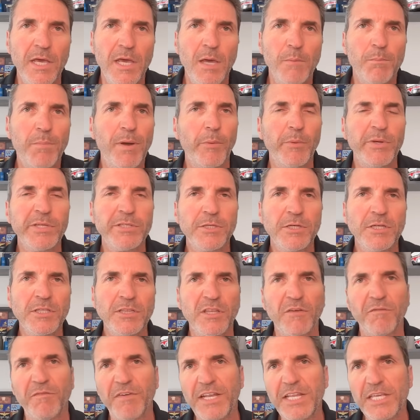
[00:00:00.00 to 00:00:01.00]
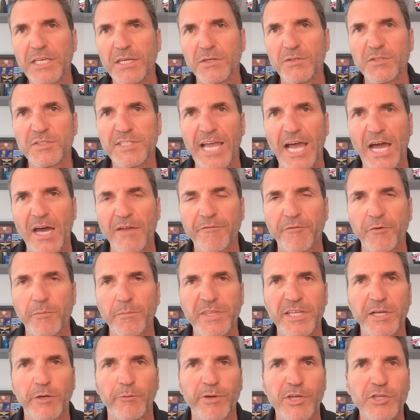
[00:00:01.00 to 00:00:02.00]
But we took the videos down
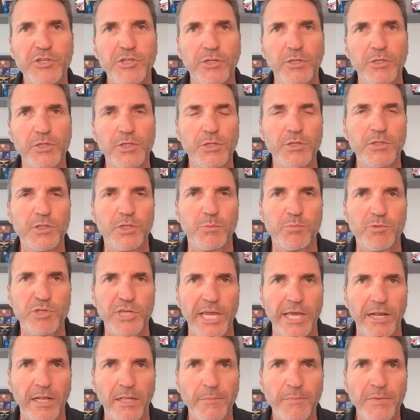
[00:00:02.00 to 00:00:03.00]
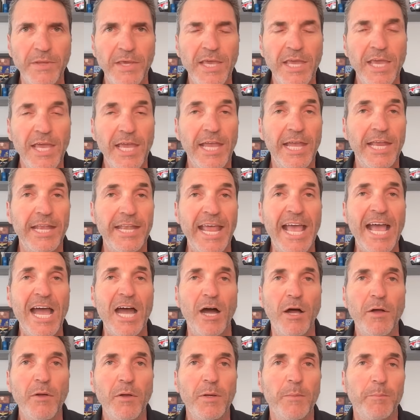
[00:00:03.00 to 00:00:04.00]
from the original YouTube channel. And
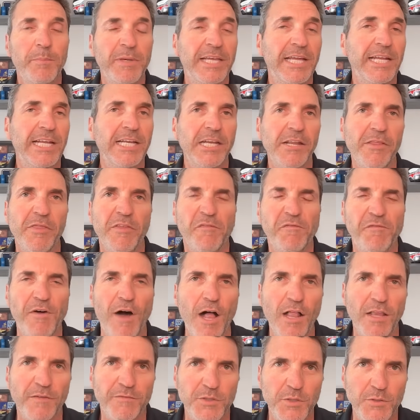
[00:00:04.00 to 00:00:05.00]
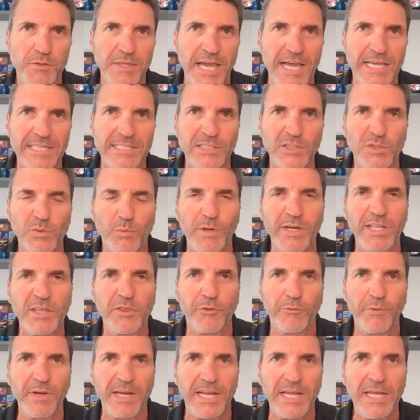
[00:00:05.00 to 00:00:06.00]
now, beginning in the fall of two thousand
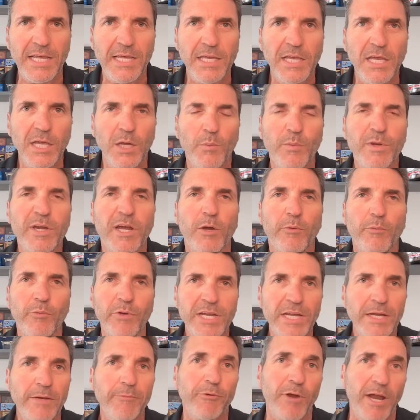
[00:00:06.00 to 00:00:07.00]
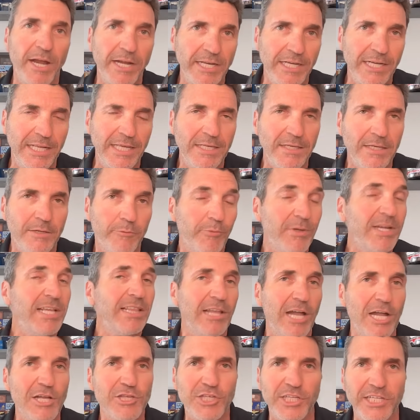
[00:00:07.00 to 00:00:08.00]
twenty-three, we are rerunning it,
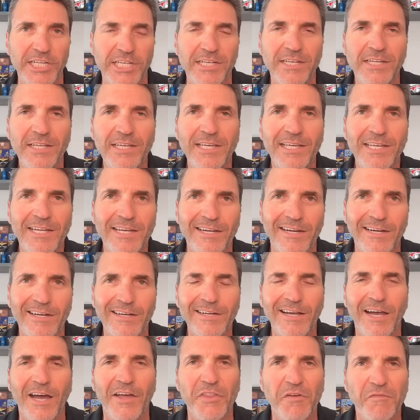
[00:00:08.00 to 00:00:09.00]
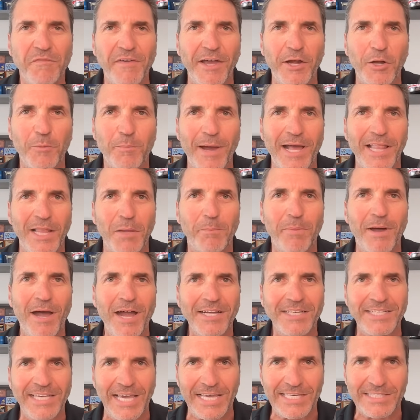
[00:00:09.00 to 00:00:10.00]
relaunching it here on the Fighter Pilot
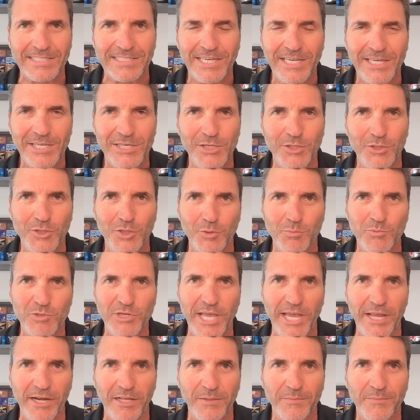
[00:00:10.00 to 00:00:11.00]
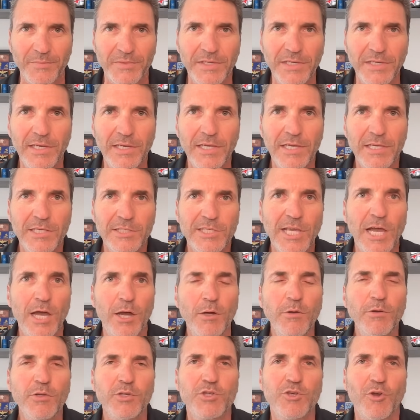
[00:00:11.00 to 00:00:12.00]
Podcast YouTube channel.
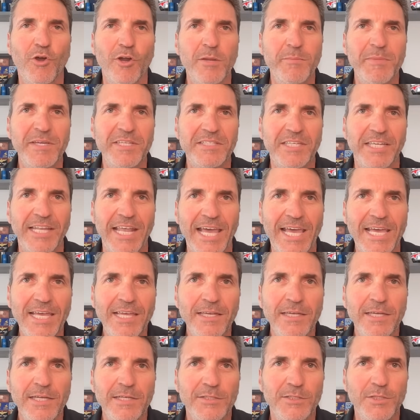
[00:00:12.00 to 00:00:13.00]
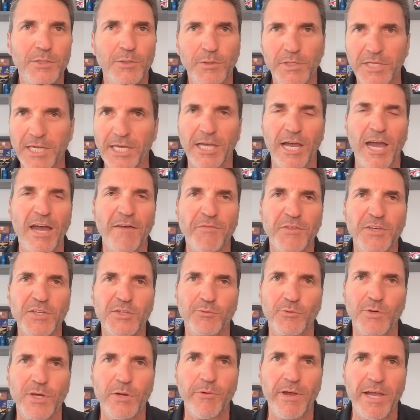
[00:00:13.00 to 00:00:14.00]
So joining me today to kick off
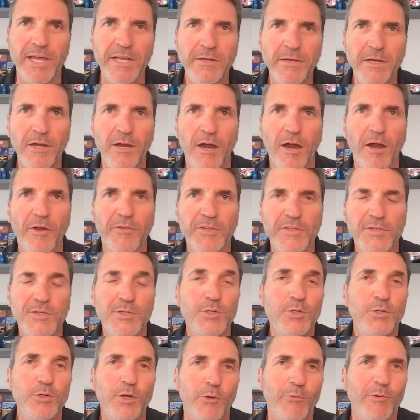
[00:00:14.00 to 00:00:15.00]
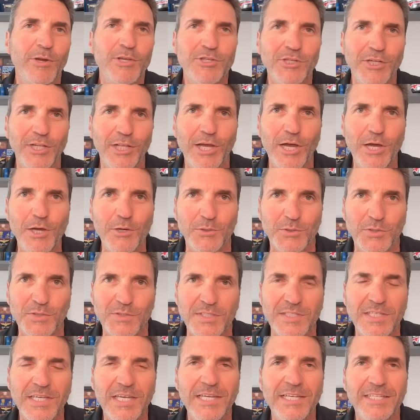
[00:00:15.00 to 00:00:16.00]
this rerun are the two original
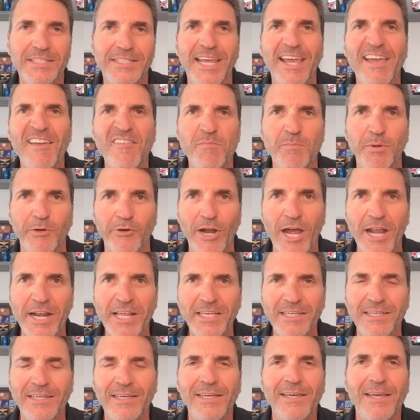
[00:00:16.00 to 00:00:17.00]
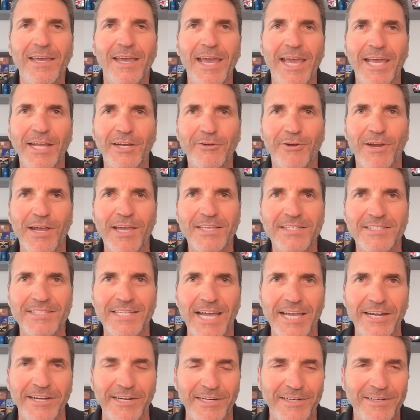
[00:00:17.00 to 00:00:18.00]
hosts, Dave Baranek and Craig
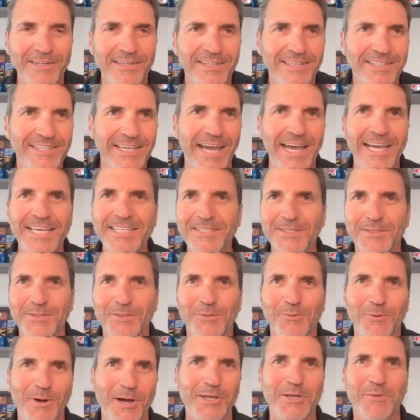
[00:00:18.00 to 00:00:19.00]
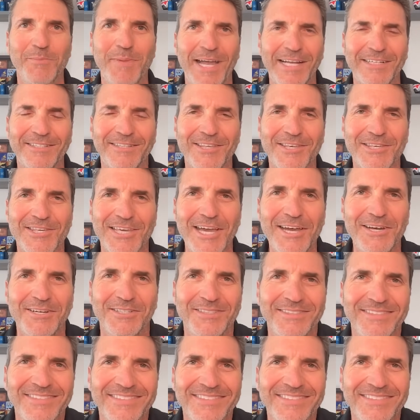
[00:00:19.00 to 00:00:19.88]
Snyder. Guys, welcome back to the show.